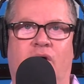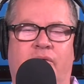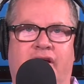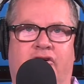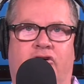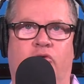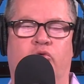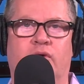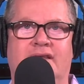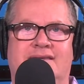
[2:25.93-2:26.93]
what we call
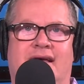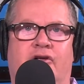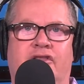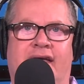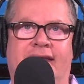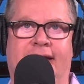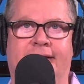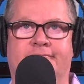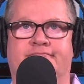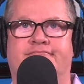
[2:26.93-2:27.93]
retail
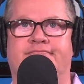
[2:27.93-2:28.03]
lending.